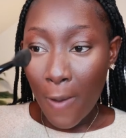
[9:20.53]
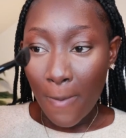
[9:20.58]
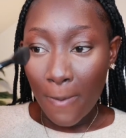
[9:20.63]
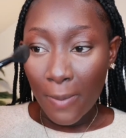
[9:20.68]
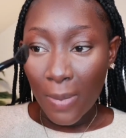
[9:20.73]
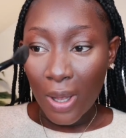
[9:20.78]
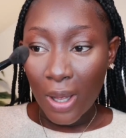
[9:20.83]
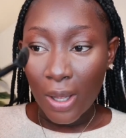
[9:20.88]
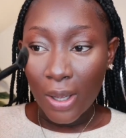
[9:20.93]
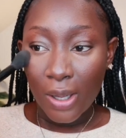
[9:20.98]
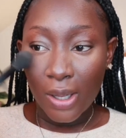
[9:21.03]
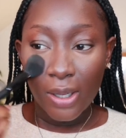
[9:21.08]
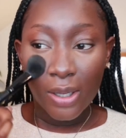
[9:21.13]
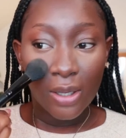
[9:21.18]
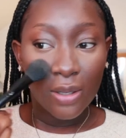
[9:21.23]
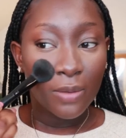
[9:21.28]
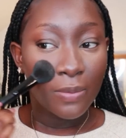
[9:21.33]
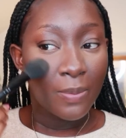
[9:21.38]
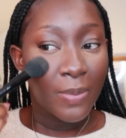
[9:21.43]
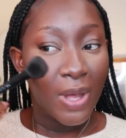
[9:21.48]

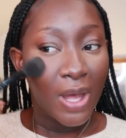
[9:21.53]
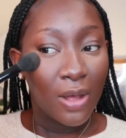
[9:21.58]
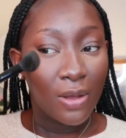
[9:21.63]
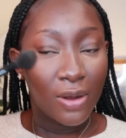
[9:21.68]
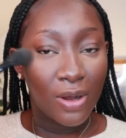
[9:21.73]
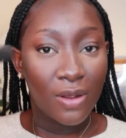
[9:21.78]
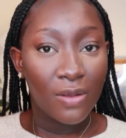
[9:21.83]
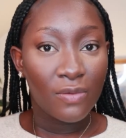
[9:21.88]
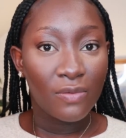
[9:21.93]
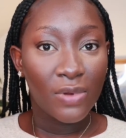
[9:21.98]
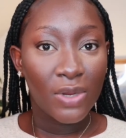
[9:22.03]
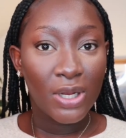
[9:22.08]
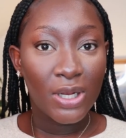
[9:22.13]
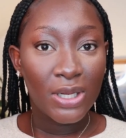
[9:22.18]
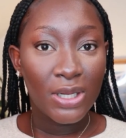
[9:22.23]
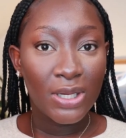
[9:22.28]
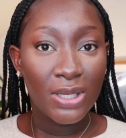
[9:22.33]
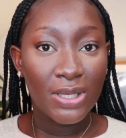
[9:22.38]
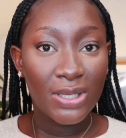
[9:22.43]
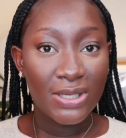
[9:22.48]
my powder
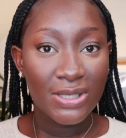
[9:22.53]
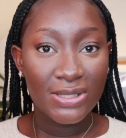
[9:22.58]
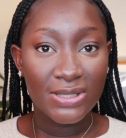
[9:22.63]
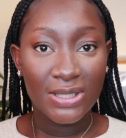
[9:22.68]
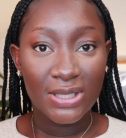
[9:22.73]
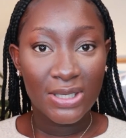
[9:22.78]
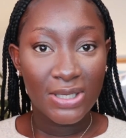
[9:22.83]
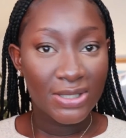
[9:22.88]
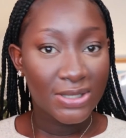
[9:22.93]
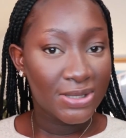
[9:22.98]
really easily.